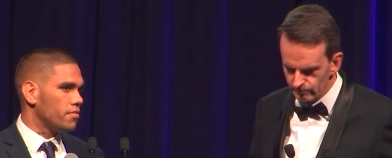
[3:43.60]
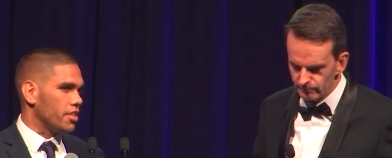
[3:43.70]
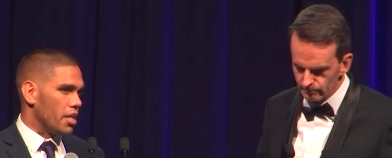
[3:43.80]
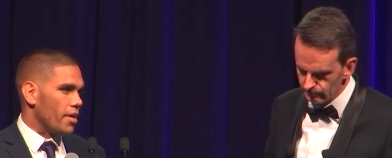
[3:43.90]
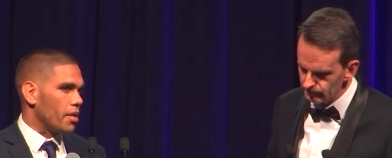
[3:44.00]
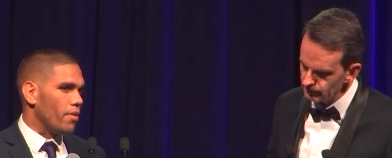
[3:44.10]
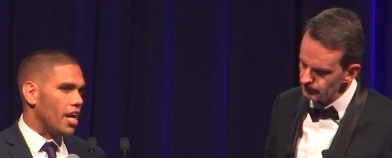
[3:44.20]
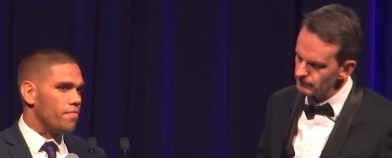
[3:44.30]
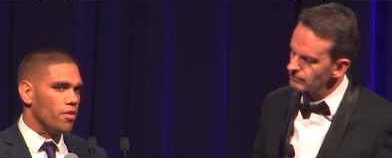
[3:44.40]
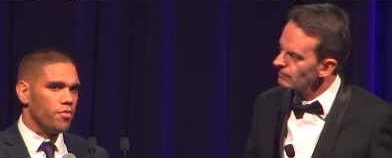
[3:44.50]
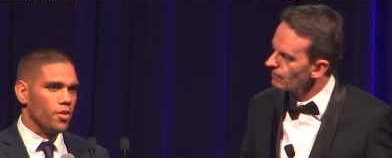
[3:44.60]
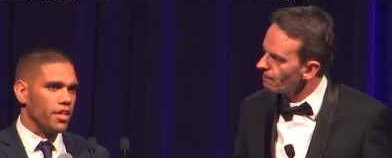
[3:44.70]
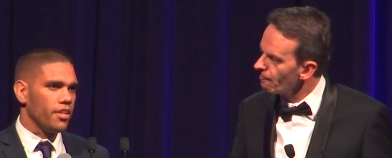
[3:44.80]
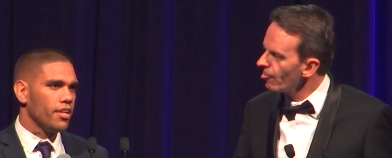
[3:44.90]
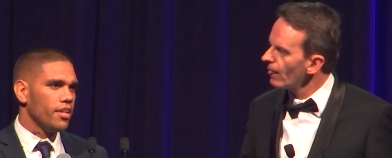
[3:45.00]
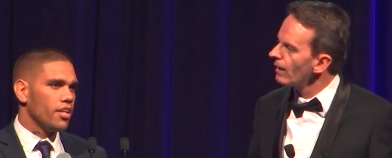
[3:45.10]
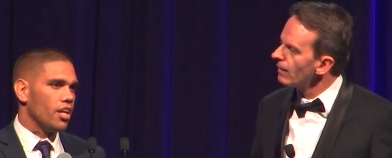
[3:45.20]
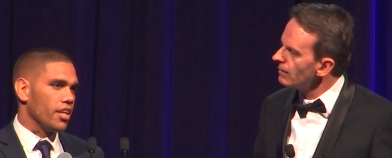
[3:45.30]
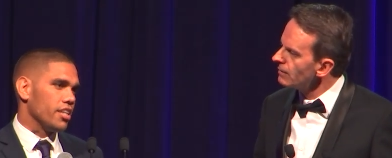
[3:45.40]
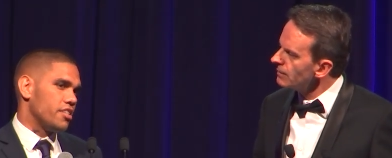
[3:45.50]
Speaker 1: to get back and play A F L footy,
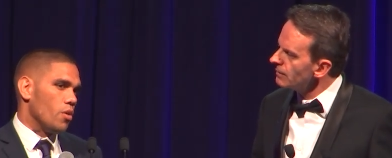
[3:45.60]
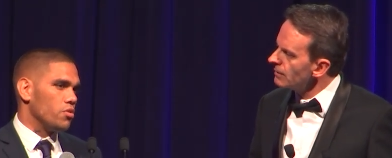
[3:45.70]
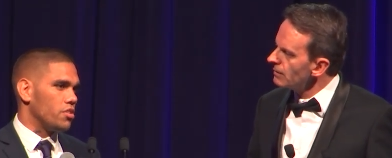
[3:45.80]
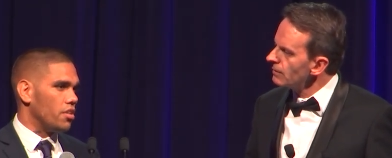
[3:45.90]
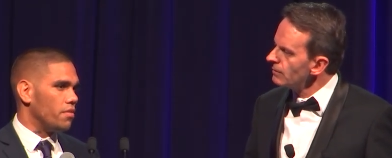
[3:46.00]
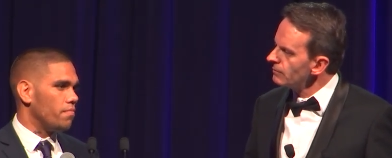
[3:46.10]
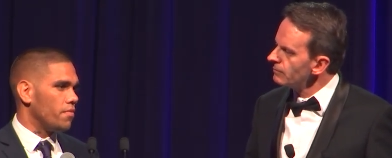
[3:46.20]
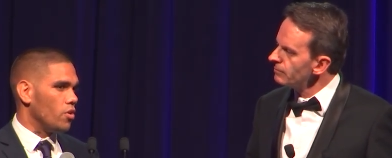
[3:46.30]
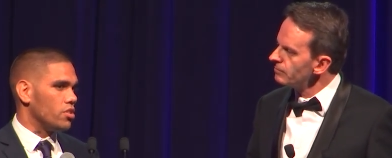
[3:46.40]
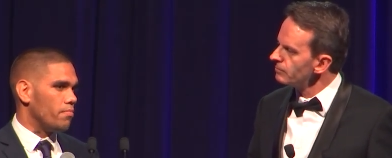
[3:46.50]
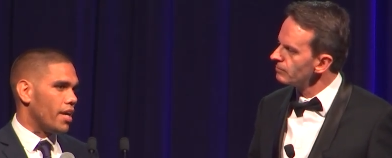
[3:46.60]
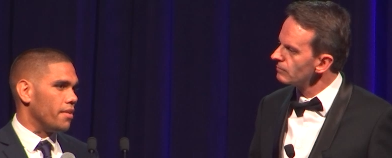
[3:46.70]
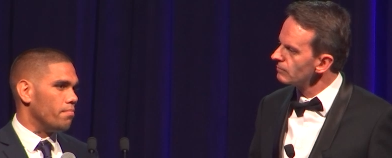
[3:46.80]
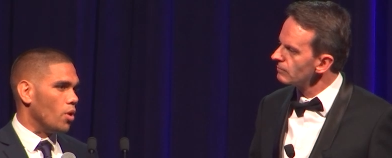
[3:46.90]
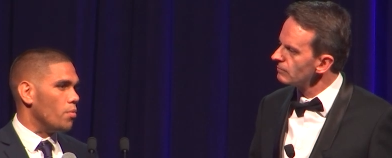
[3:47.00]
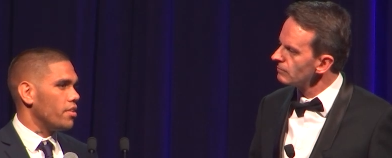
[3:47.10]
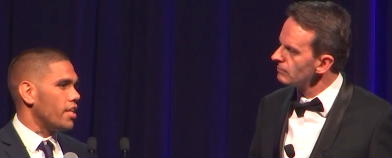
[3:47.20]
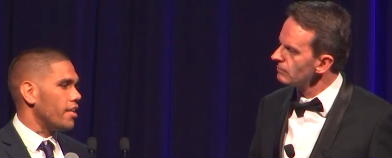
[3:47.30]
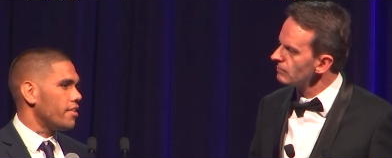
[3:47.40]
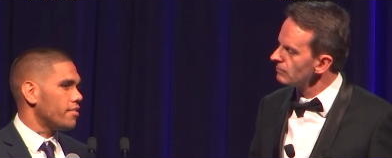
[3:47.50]
I guess that was the, that was the main moment
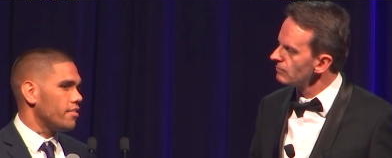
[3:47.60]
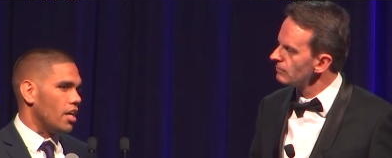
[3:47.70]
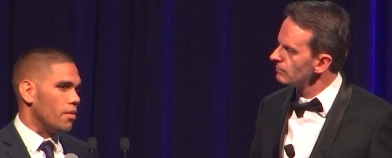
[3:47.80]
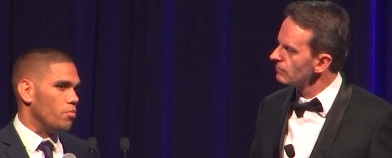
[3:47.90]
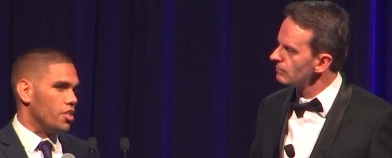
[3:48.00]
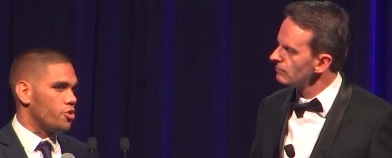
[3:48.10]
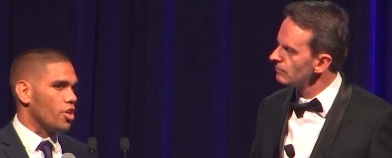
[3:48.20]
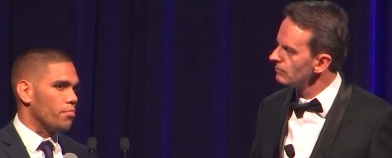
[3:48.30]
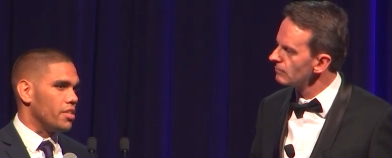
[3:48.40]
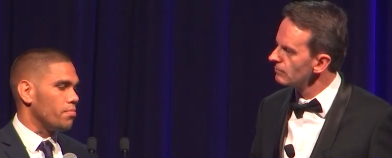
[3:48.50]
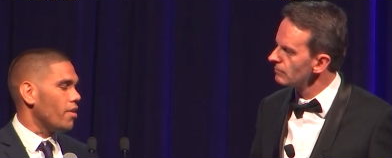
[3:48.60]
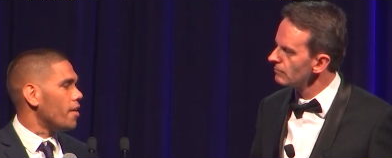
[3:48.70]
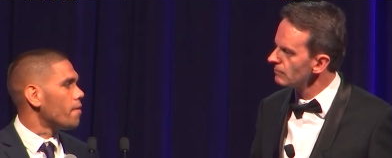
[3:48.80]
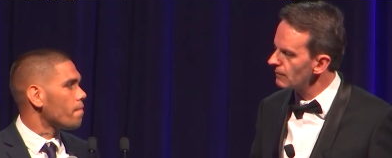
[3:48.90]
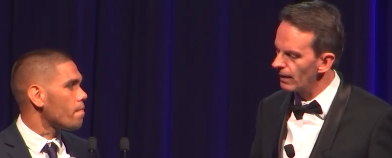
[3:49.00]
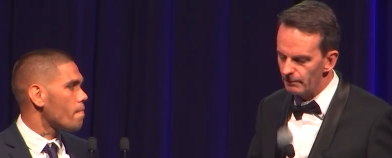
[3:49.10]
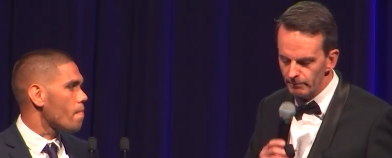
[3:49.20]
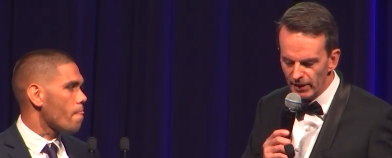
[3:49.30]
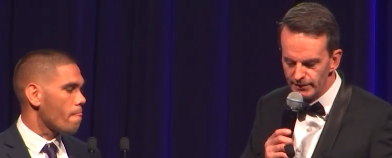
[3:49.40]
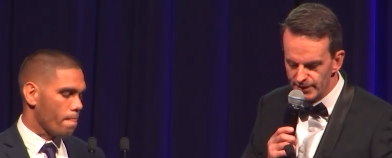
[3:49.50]
that um, really struck me as a player. Yeah.
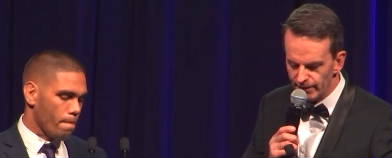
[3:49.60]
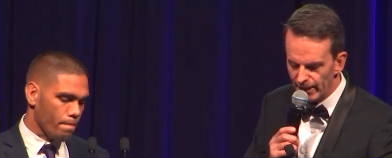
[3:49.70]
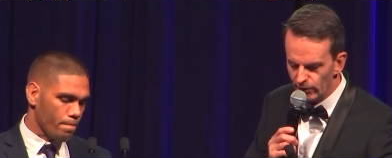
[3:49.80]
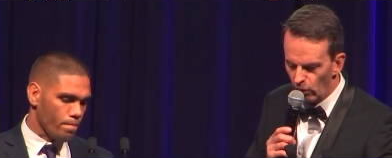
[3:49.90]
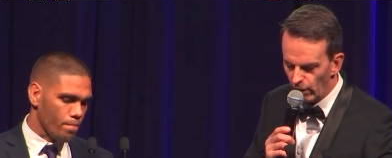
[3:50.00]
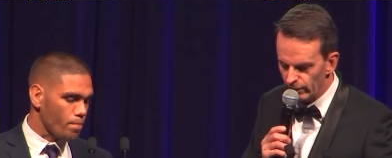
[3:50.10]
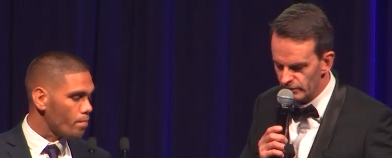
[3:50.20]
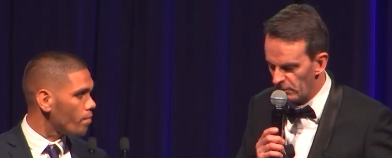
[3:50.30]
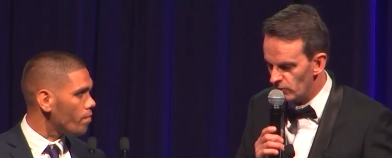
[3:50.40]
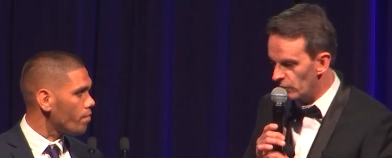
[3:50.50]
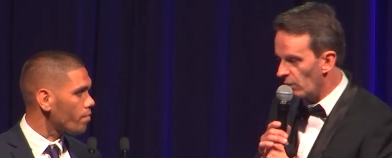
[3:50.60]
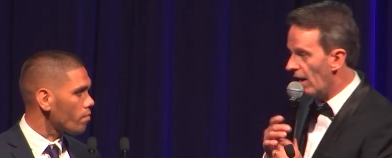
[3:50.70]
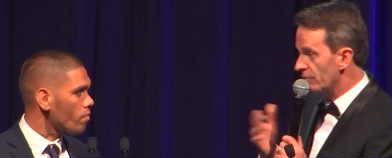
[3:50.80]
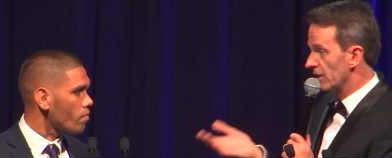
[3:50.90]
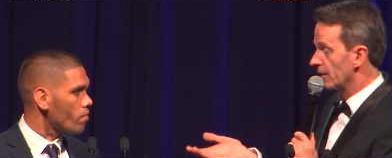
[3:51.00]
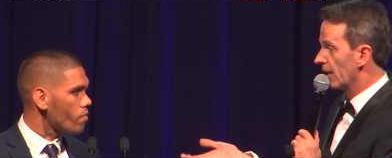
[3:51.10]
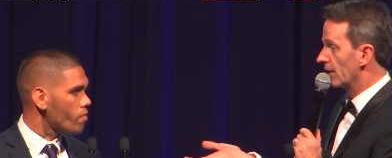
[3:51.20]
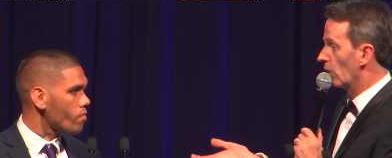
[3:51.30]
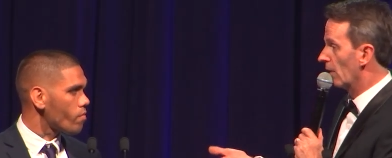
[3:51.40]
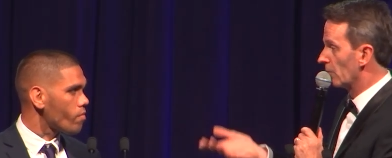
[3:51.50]
Speaker 2: But uh, that night, I spoke to you after that
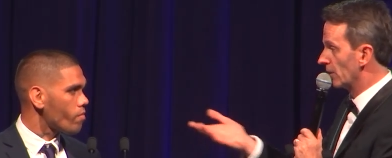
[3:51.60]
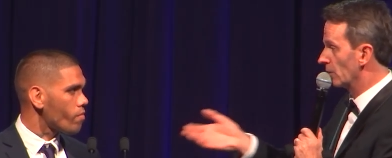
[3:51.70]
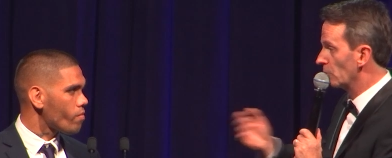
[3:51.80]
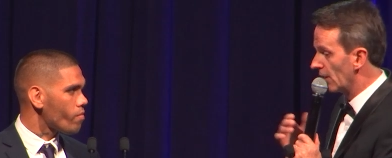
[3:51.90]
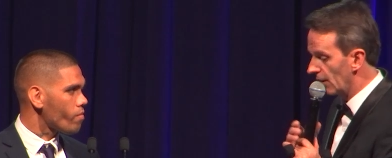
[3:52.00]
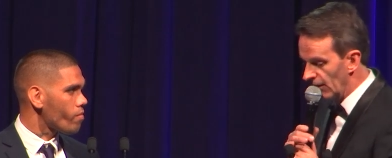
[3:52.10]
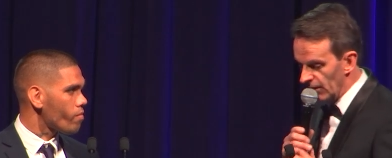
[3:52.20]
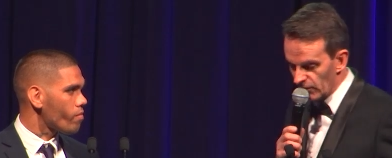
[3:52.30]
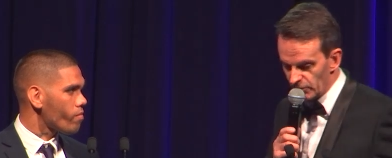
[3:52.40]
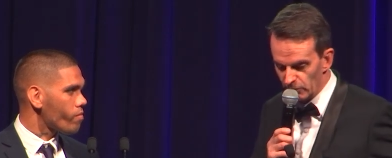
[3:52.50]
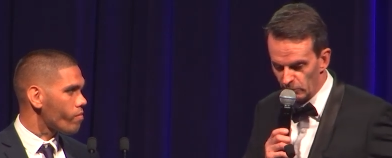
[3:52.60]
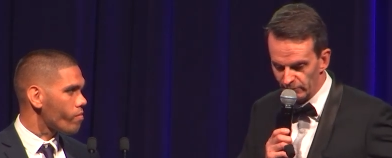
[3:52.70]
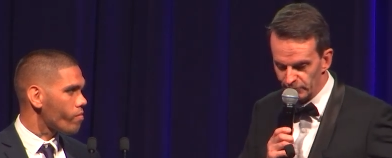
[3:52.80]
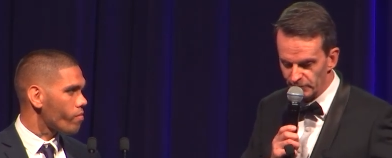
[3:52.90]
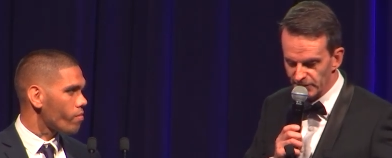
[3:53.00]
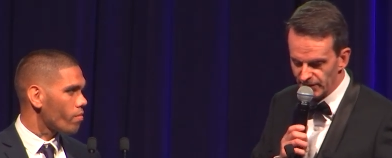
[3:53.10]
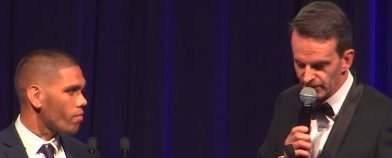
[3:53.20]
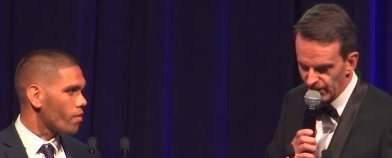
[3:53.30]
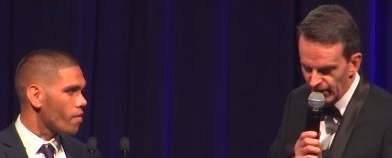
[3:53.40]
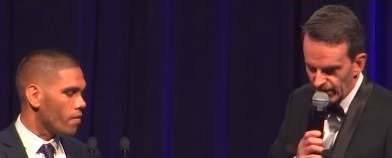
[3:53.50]
night when you uh, got to the one fifty and,
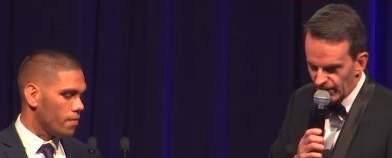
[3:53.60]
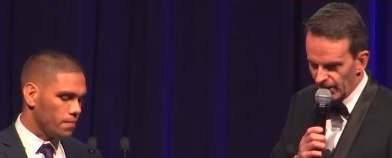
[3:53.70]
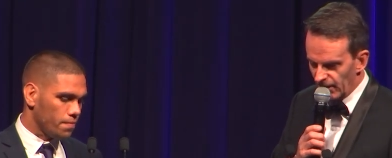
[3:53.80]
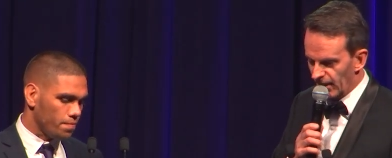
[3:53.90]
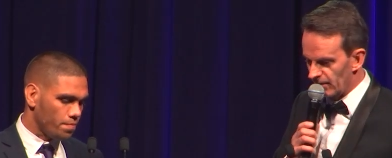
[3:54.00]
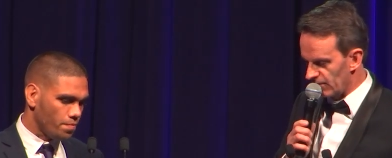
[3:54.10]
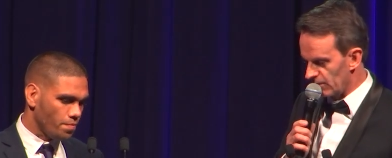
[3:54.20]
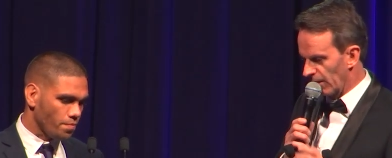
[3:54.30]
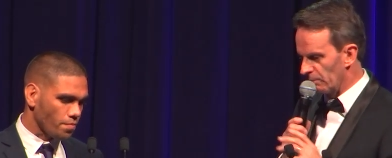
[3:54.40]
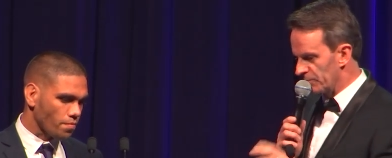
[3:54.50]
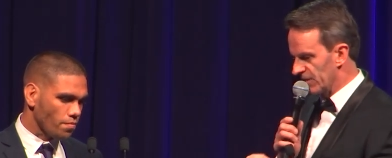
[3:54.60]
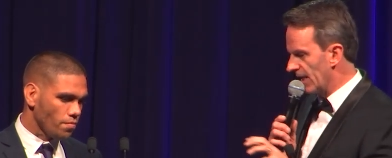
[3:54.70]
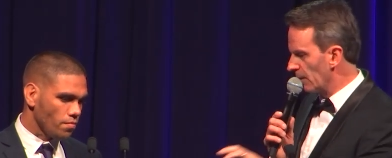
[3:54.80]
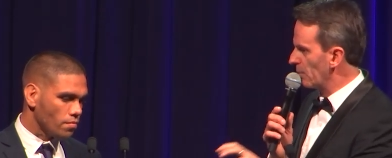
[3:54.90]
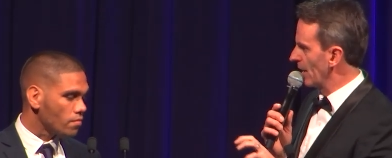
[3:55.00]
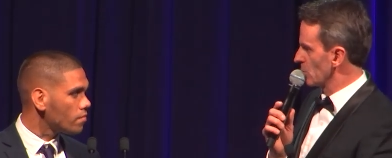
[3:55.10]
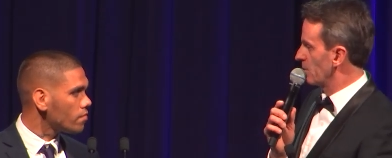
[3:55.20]
uh, you know, Sandy and Bellas